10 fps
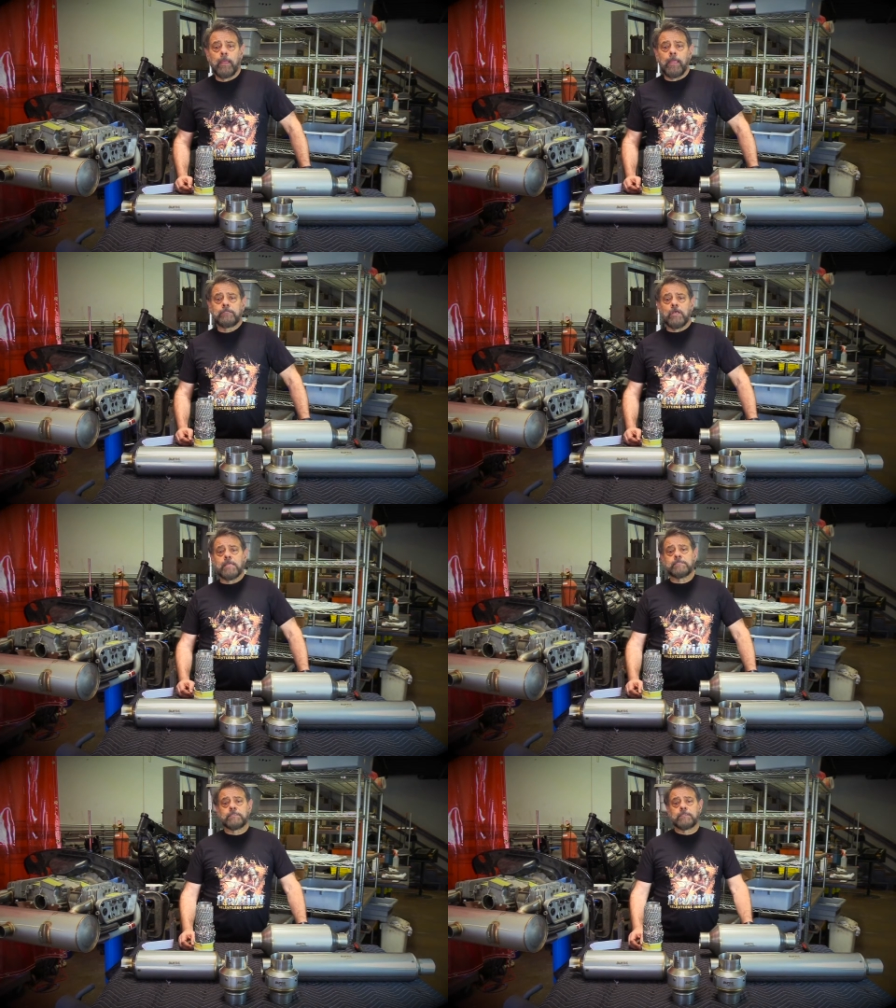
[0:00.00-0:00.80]

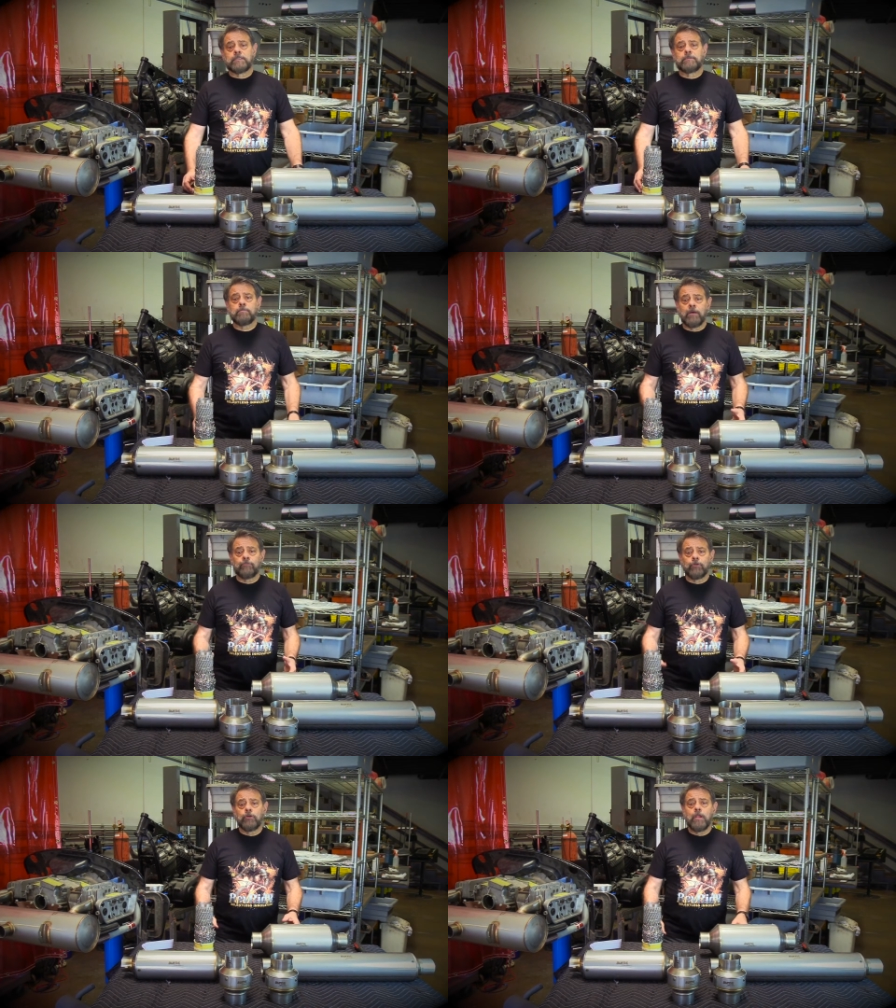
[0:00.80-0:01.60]
exhaust
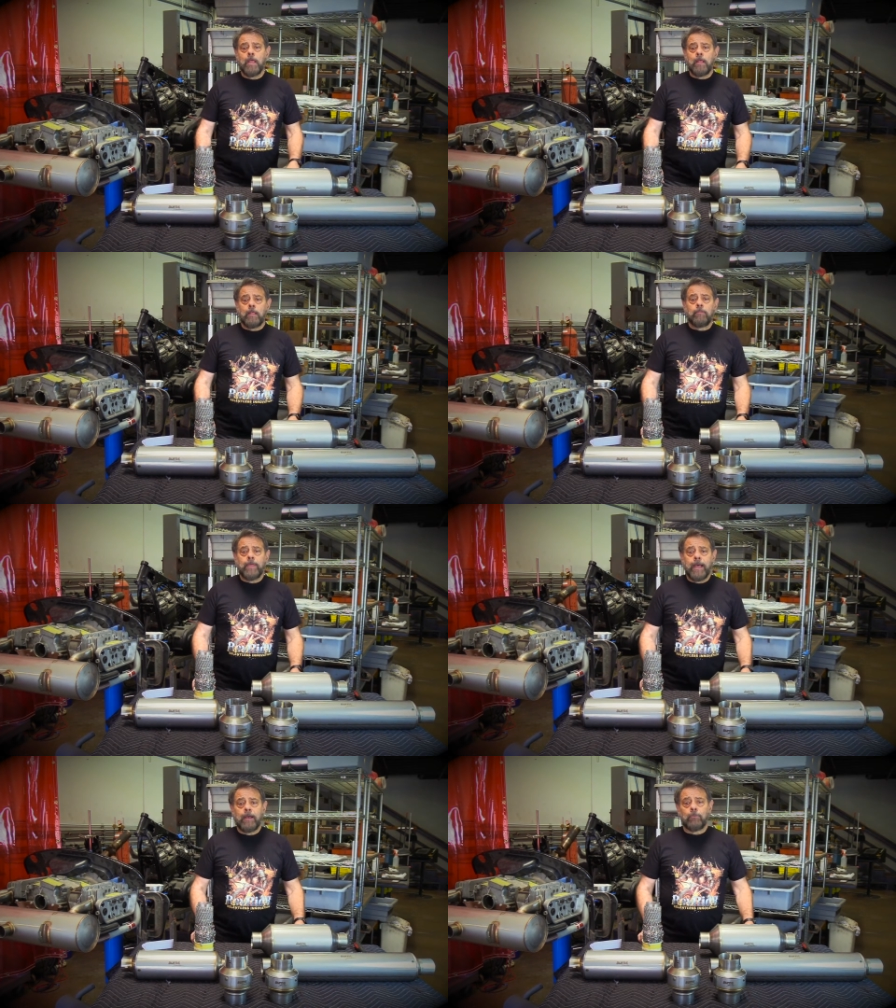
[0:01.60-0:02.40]
muffler
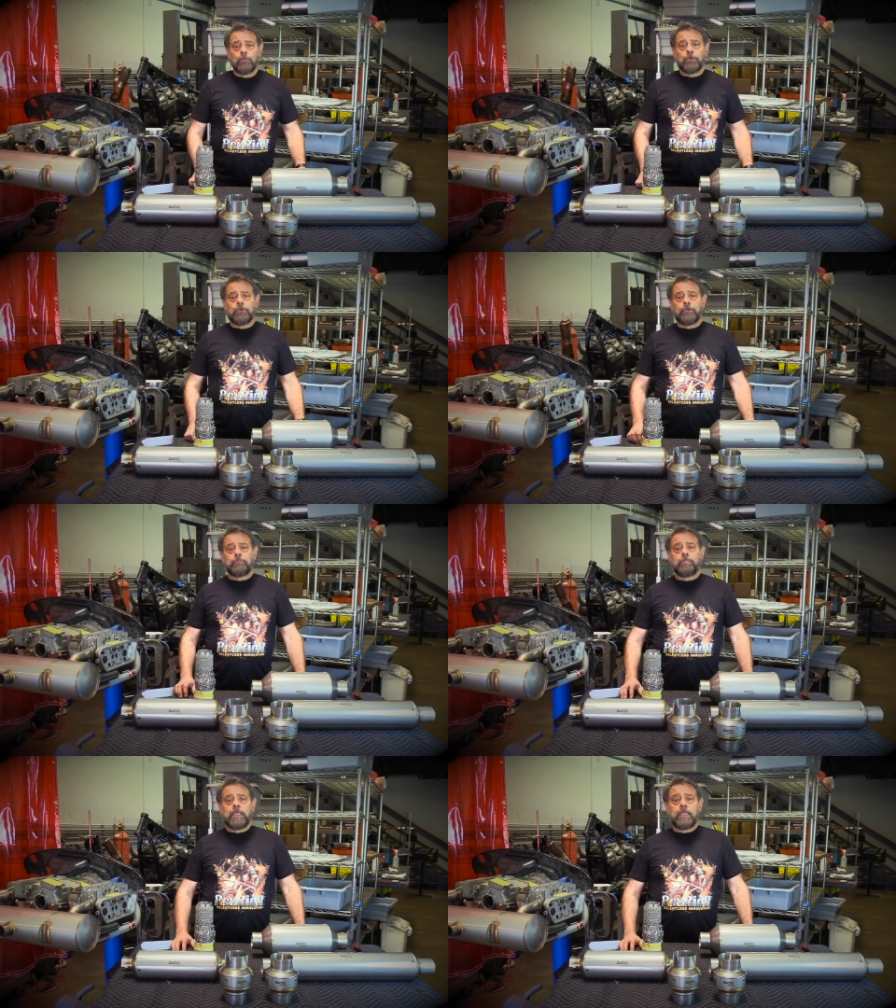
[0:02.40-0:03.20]
that would
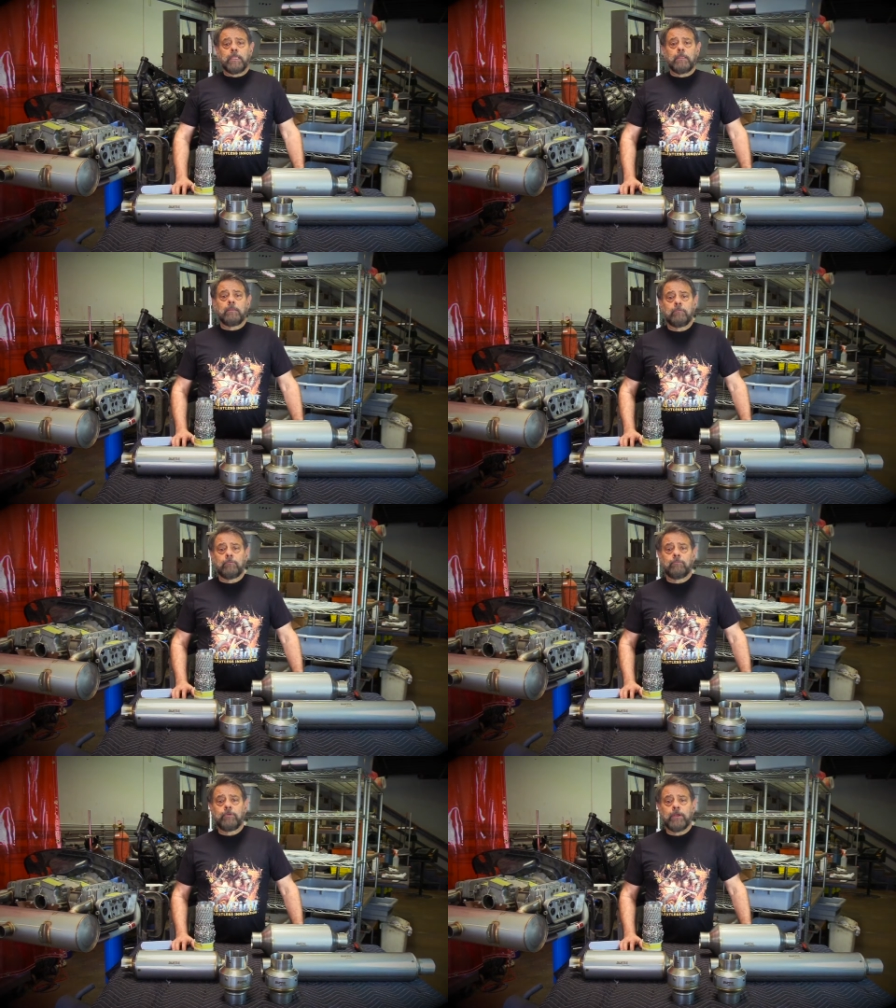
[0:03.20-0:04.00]
be
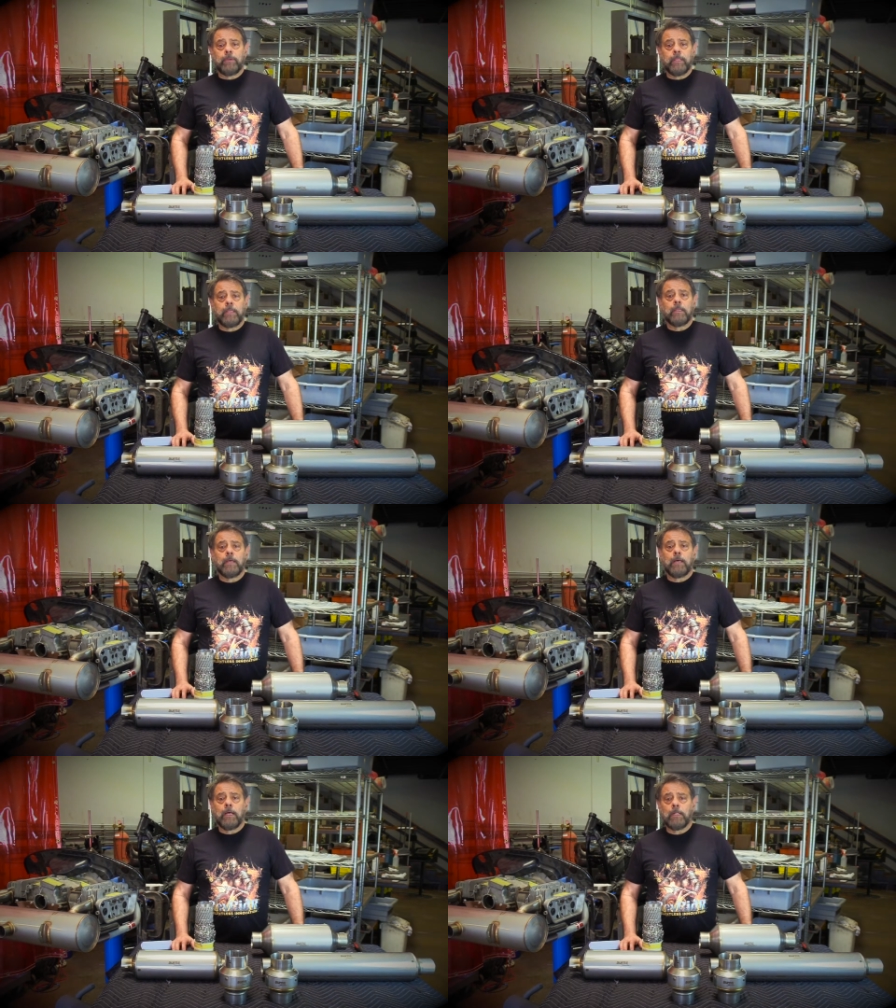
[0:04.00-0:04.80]
very
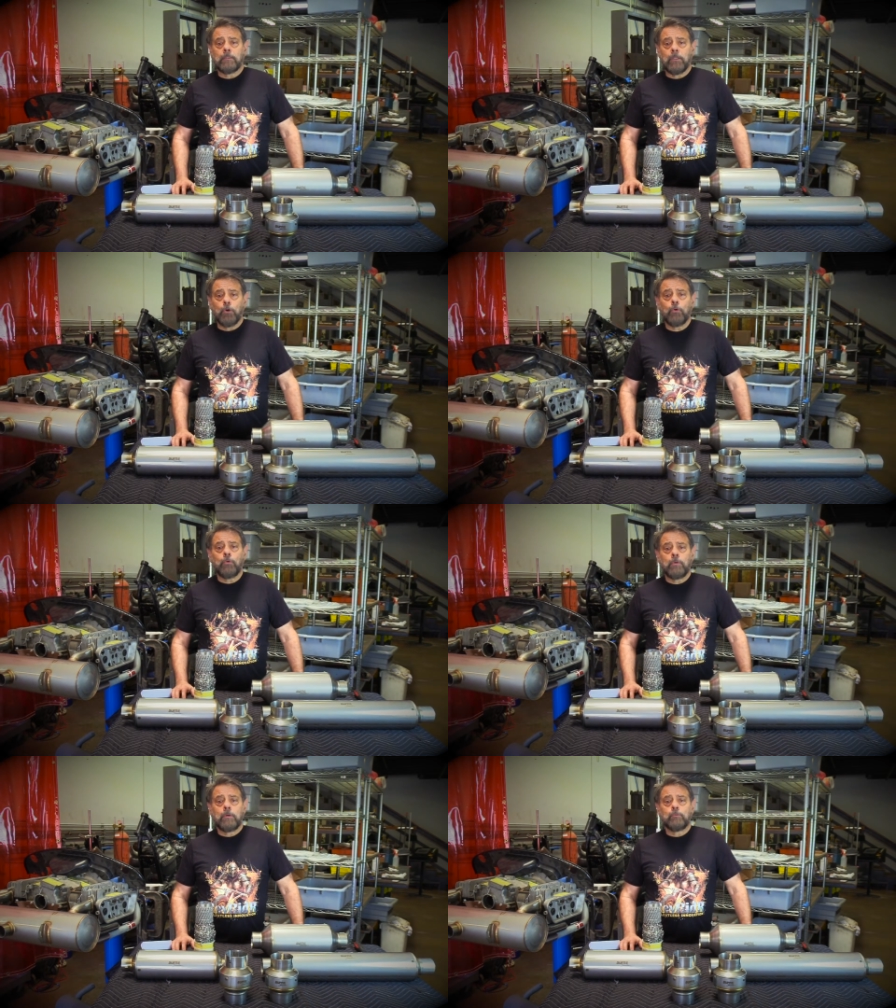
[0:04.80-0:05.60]
uh, low,